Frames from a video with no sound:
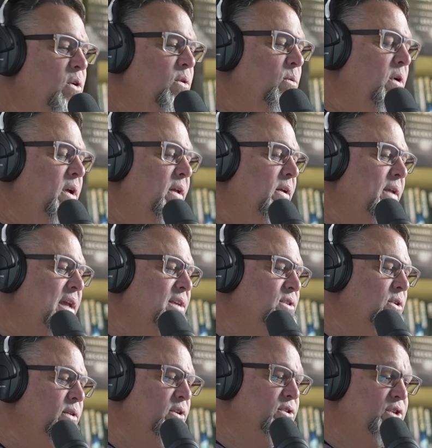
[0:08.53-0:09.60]
well, okay,
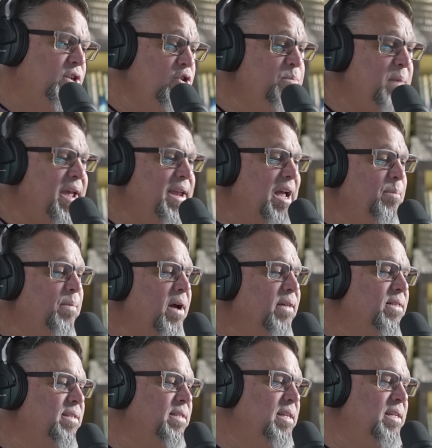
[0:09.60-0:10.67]
so there's two main
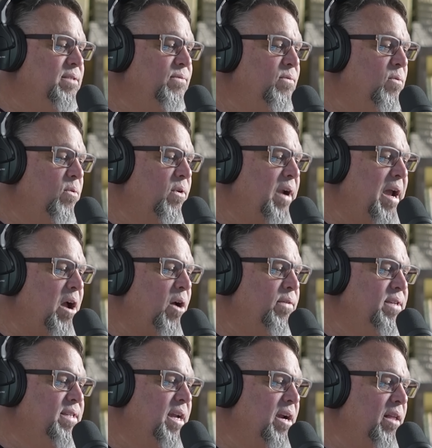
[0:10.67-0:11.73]
hypotheses for how
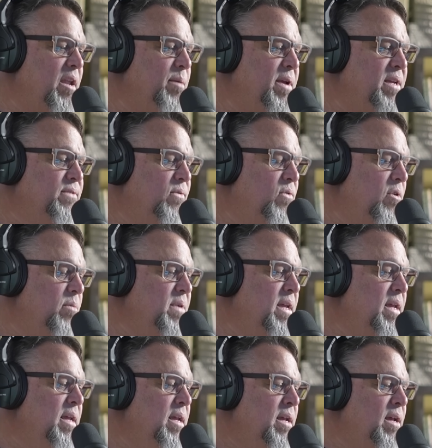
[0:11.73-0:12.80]
these Carolina Bays formed.
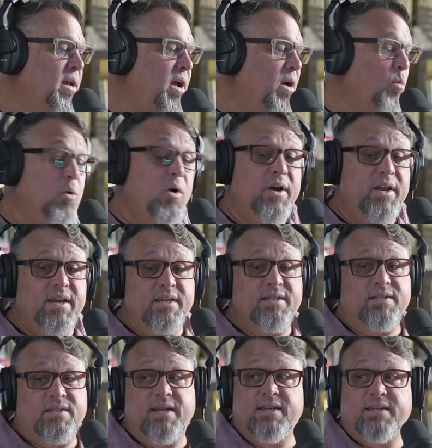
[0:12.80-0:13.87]
One
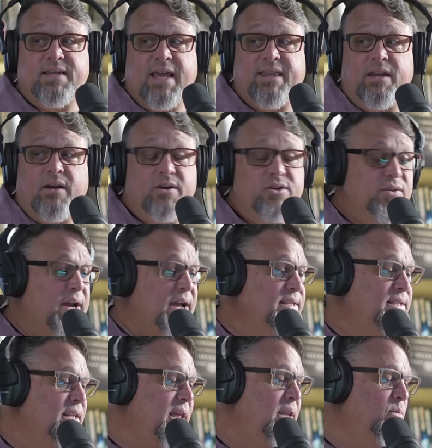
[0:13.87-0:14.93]
is at the Younger
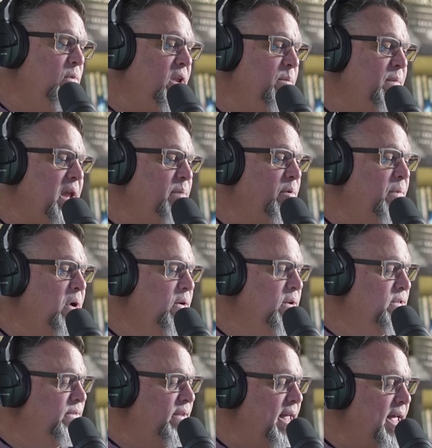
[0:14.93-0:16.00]
Dryas, and one of the main
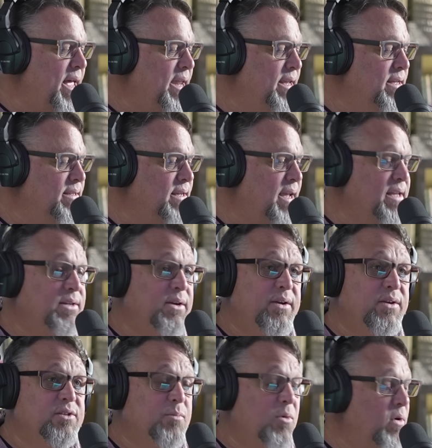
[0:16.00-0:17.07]
proponents for that is
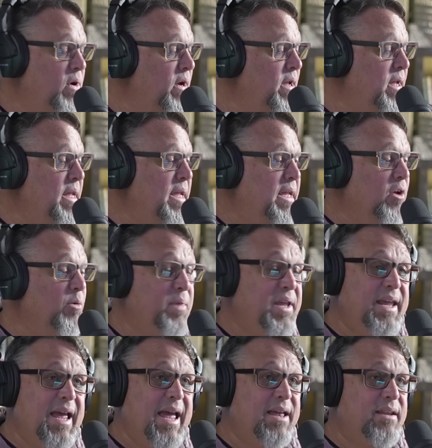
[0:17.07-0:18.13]
Antonio Zamora. He'll
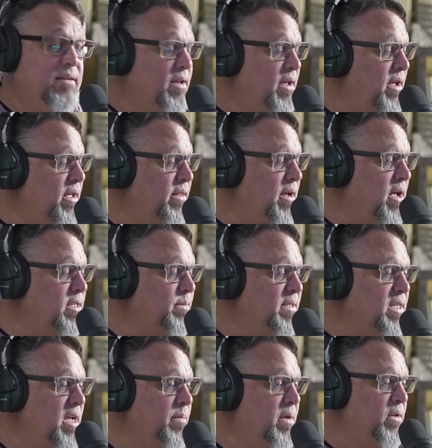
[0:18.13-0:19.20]
be at the Cosmic
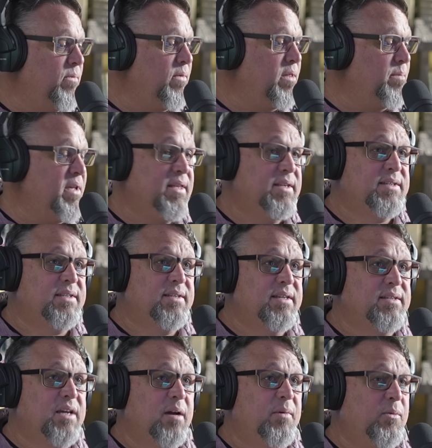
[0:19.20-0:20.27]
Summit with me this
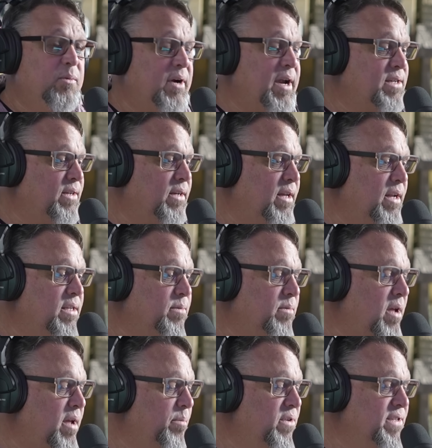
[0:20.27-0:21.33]
summer. We're actually going
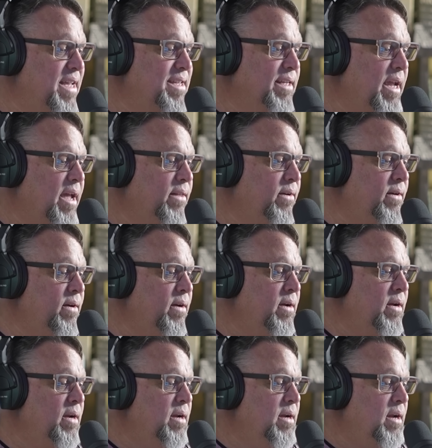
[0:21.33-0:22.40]
to present together.
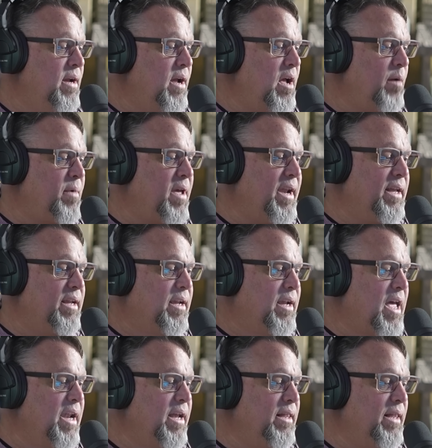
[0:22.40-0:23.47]
Are you
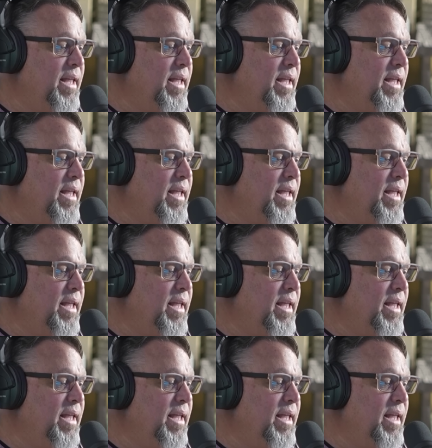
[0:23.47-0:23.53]
gonna